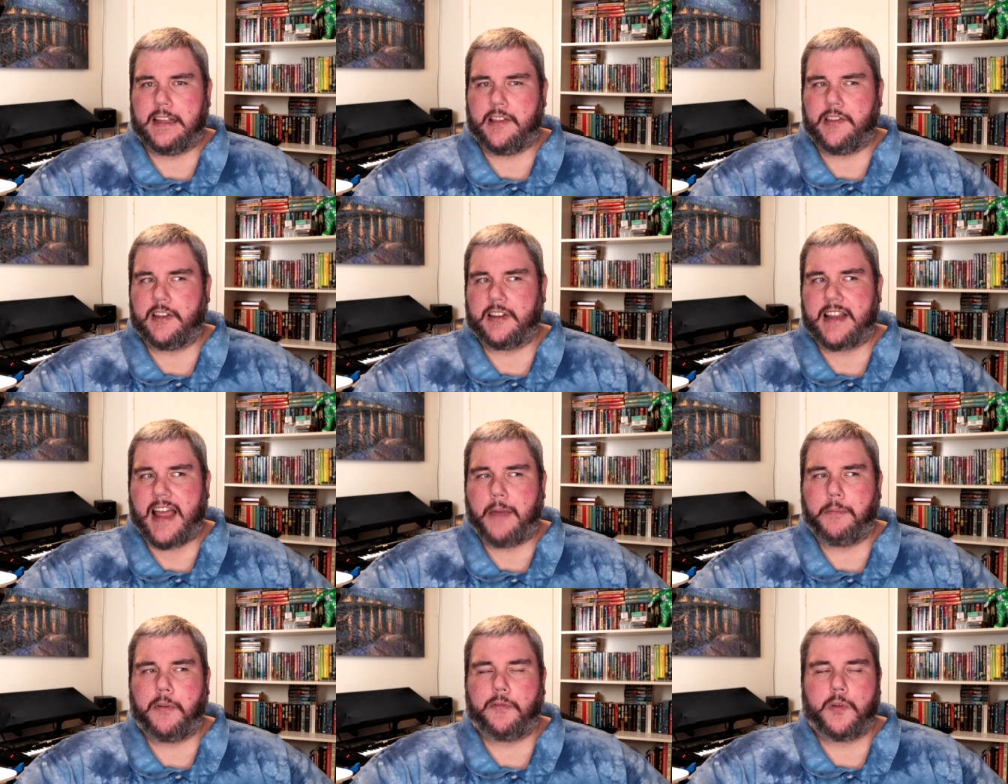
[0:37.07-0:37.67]
And the
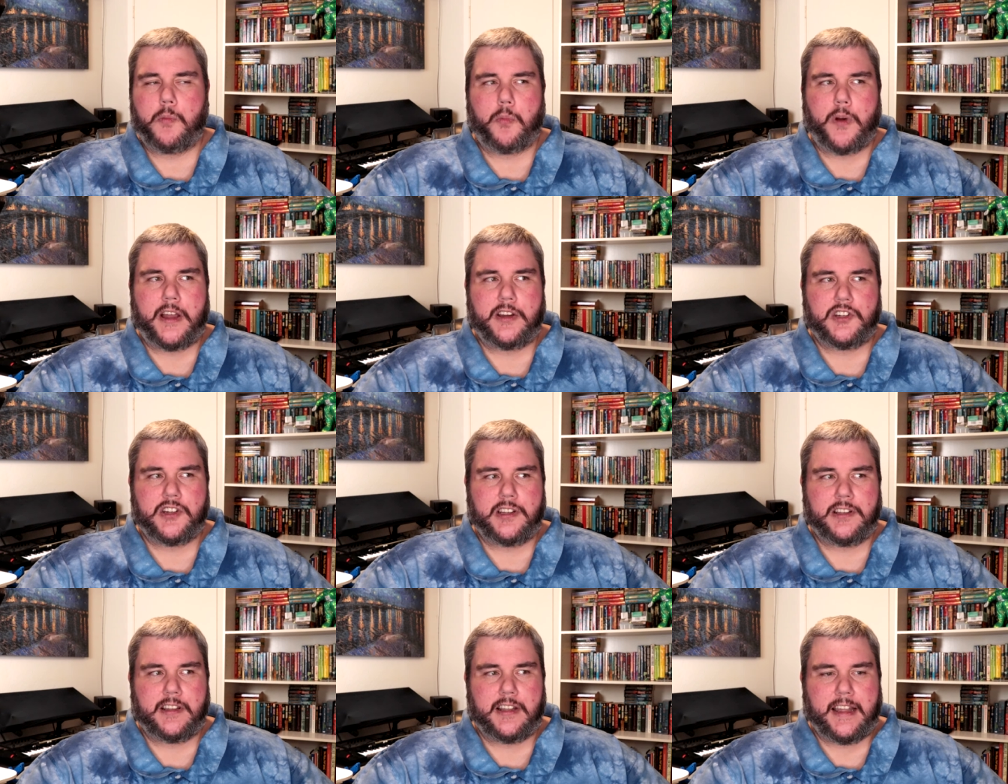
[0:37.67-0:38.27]
type of
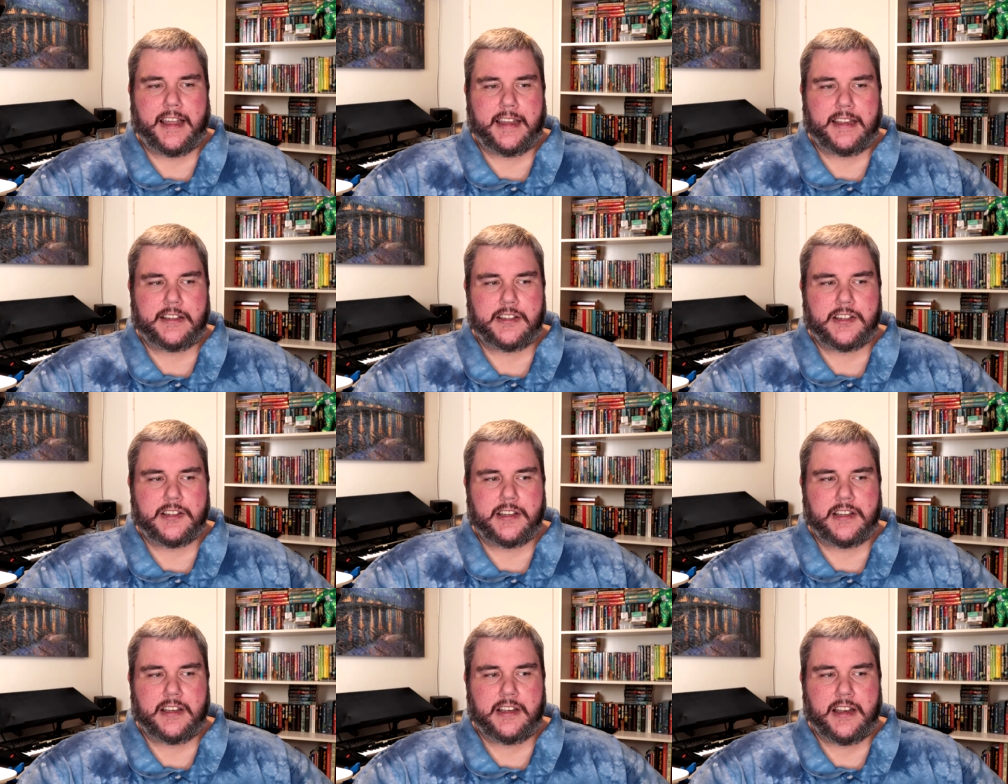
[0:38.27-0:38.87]
depression
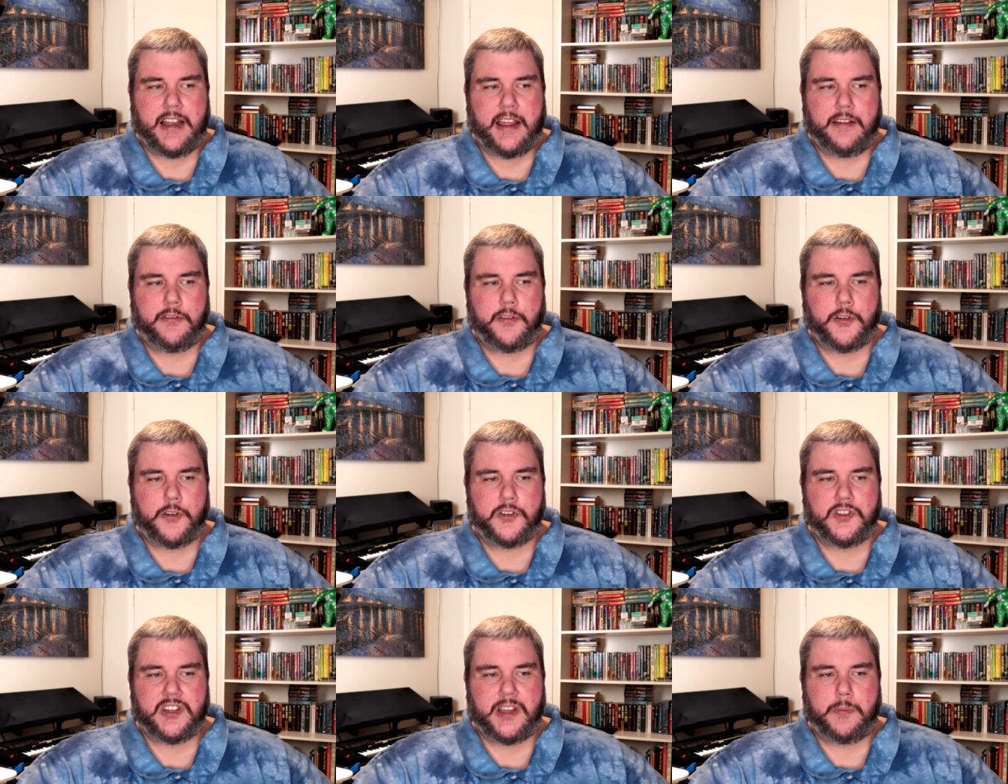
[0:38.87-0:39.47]
that
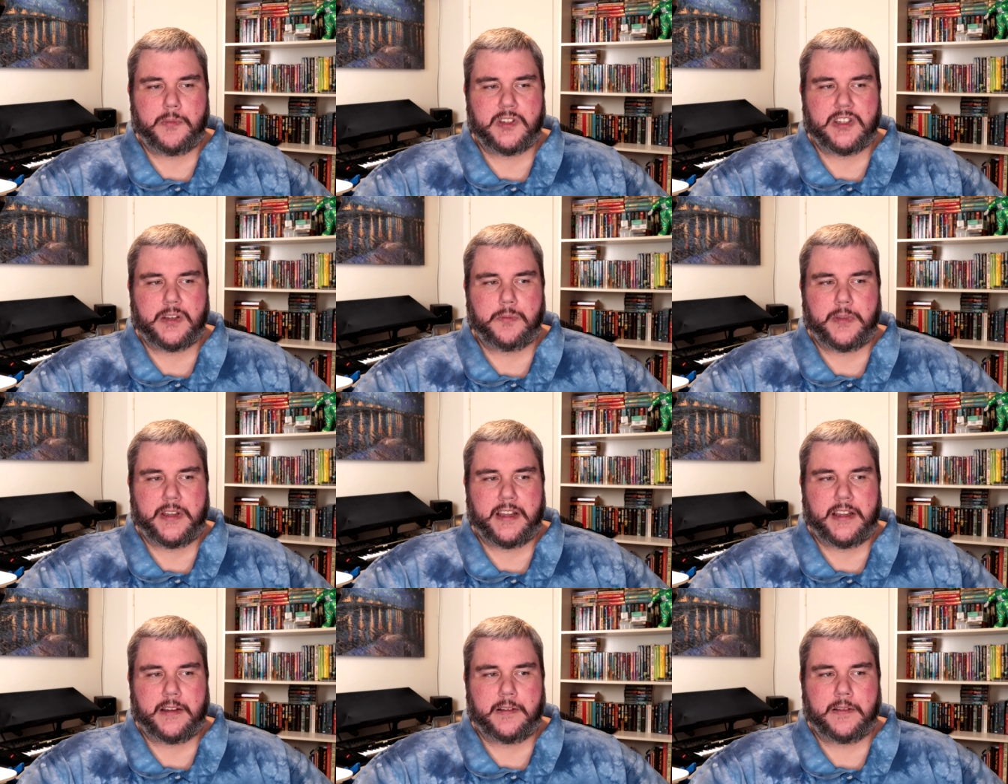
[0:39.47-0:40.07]
never seems to
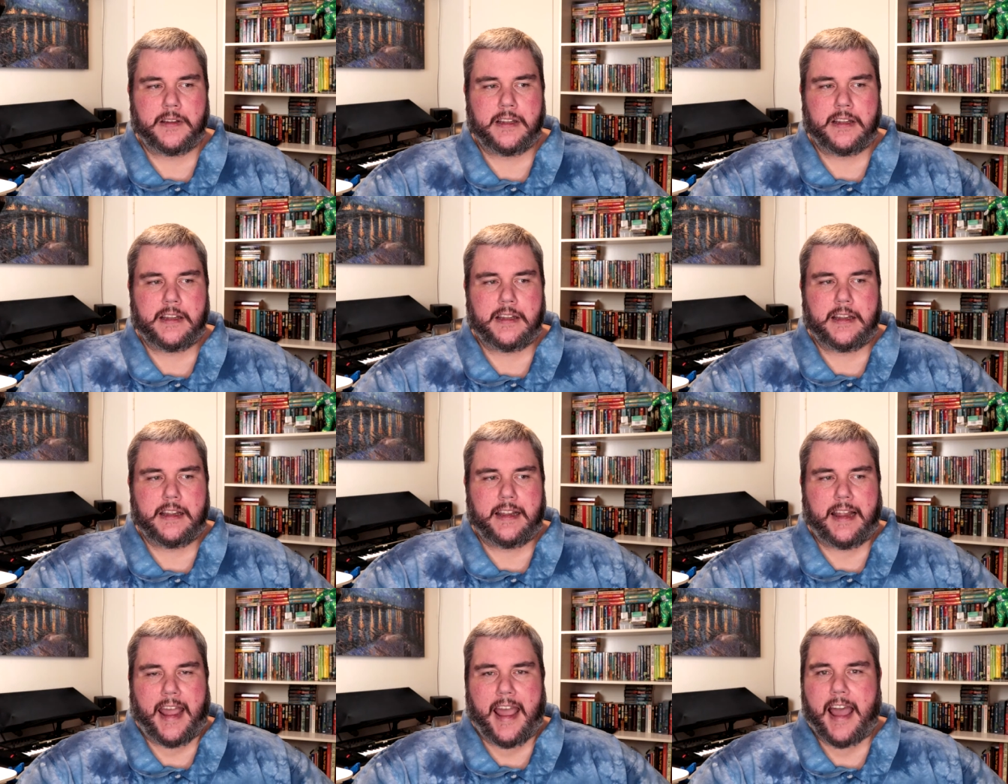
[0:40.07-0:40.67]
be
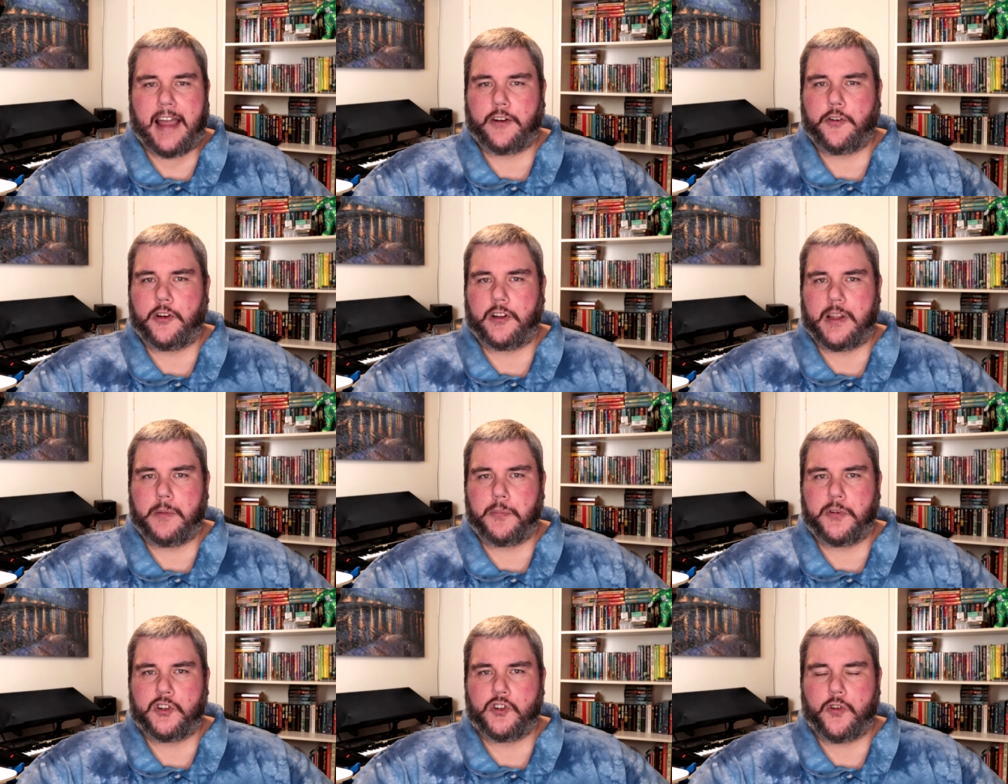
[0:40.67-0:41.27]

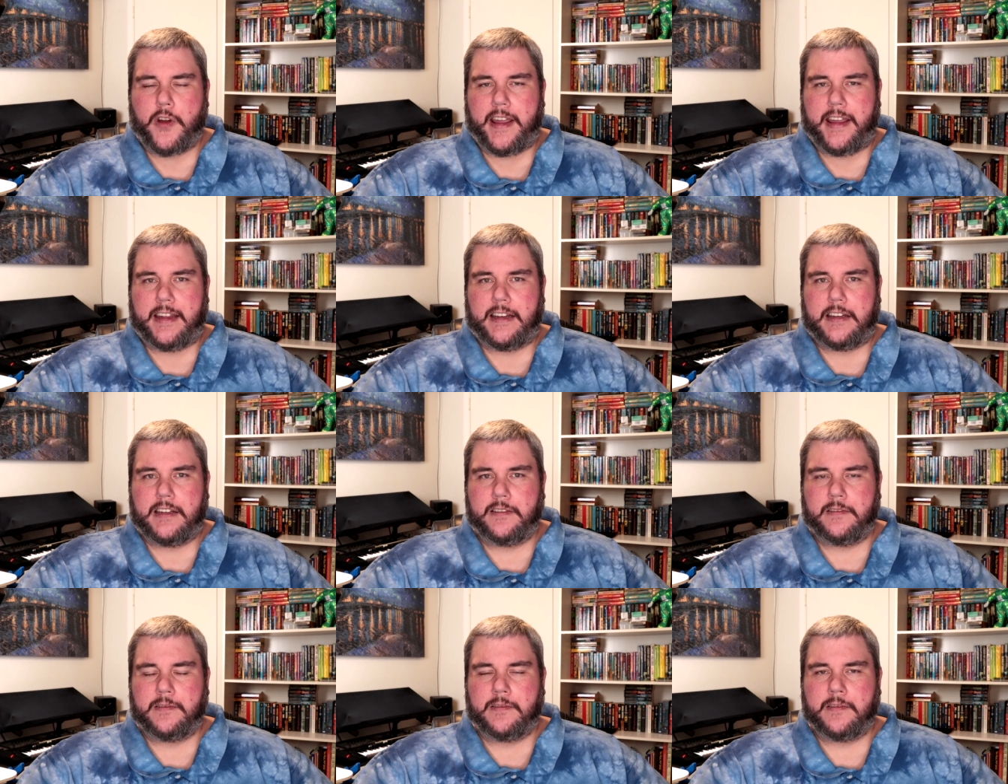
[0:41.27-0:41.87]
accurately
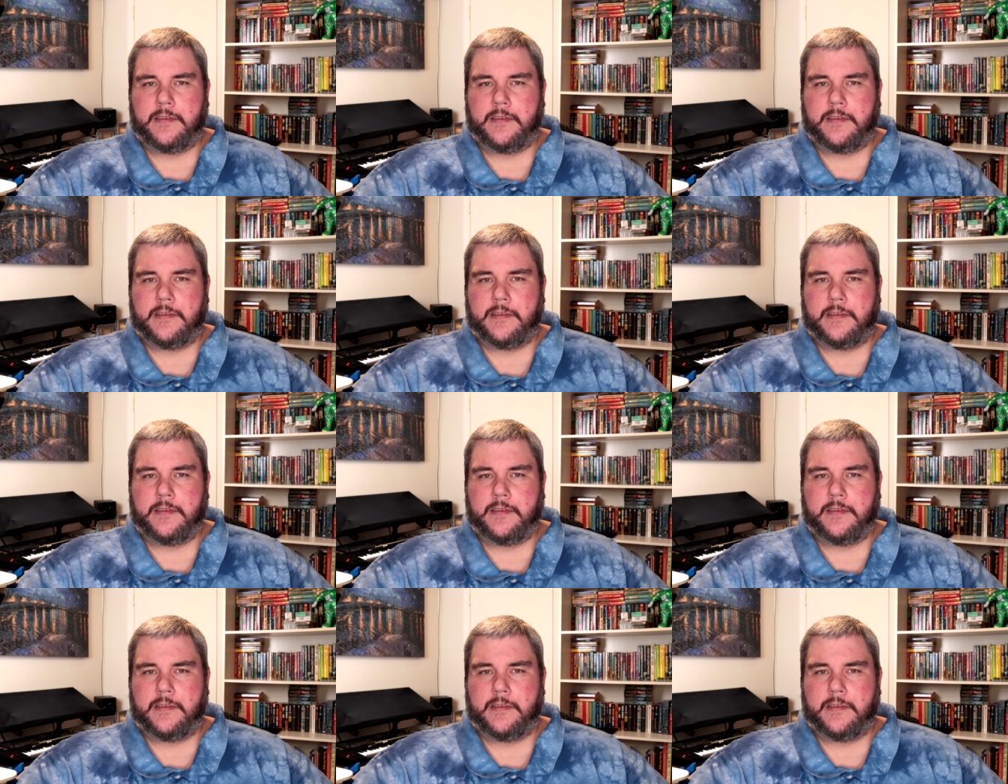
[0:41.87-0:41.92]
portrayed